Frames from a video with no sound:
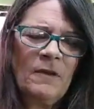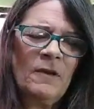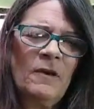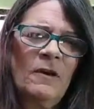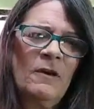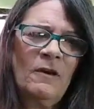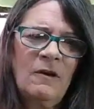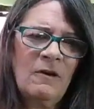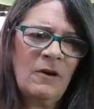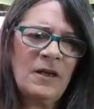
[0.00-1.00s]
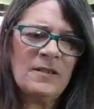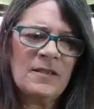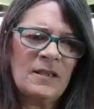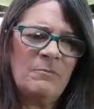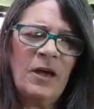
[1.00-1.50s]
Oh, I
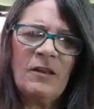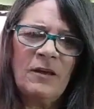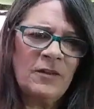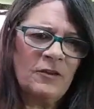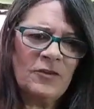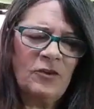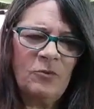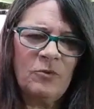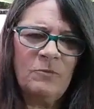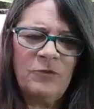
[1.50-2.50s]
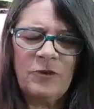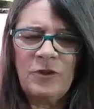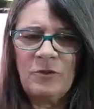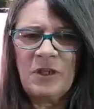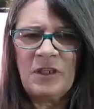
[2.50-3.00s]
see. Bella, there's no room for
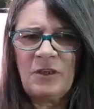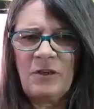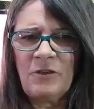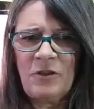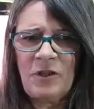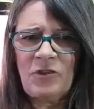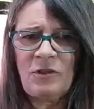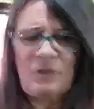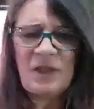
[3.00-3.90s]
you in here. You're going to jiggle the